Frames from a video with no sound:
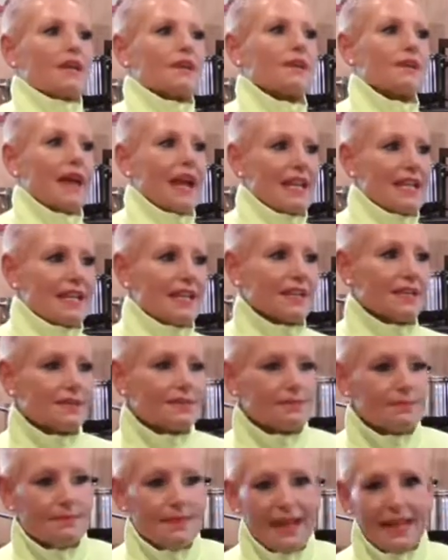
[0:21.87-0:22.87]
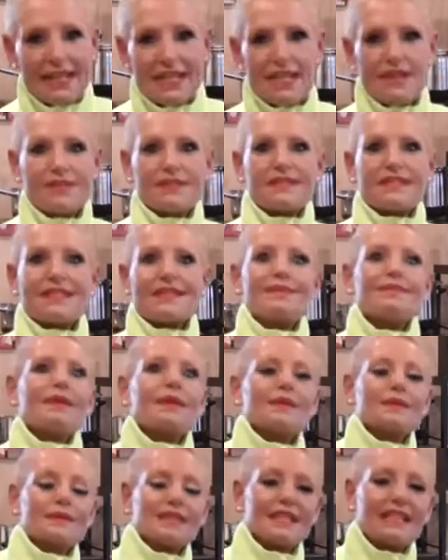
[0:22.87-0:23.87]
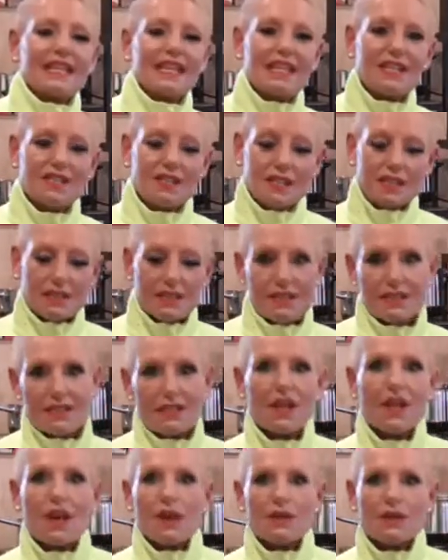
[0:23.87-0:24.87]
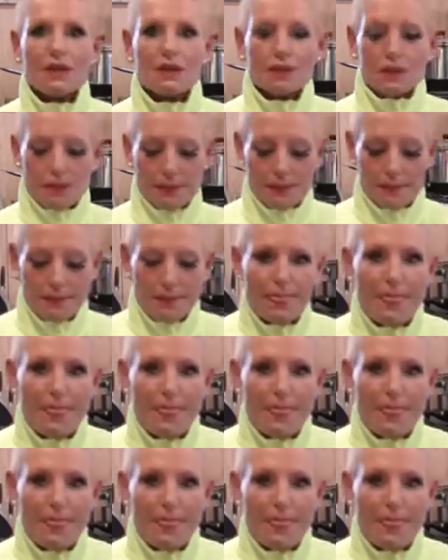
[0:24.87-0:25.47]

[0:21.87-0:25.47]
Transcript: creating magnificent meals in the kitchen because I don't cook.